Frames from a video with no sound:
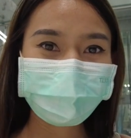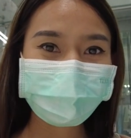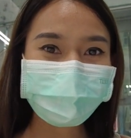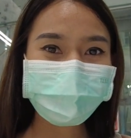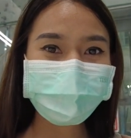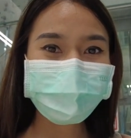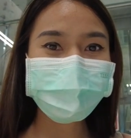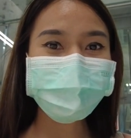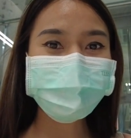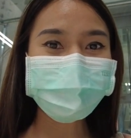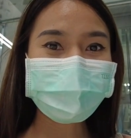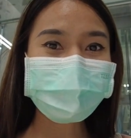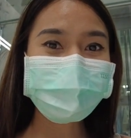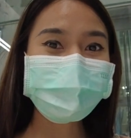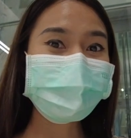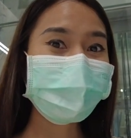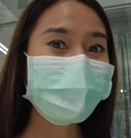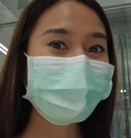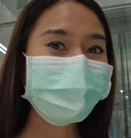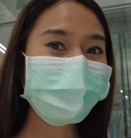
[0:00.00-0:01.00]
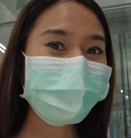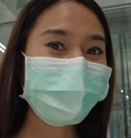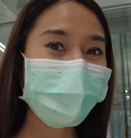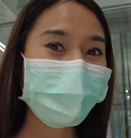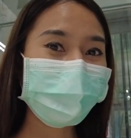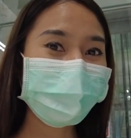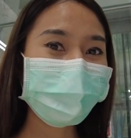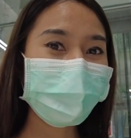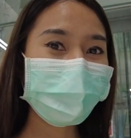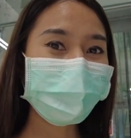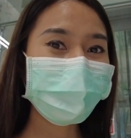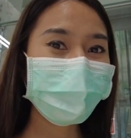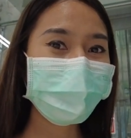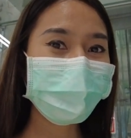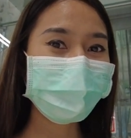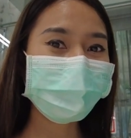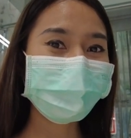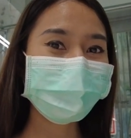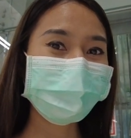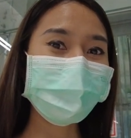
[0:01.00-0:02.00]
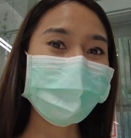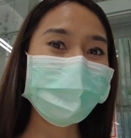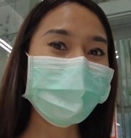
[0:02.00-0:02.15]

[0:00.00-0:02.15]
This is my time to come back home.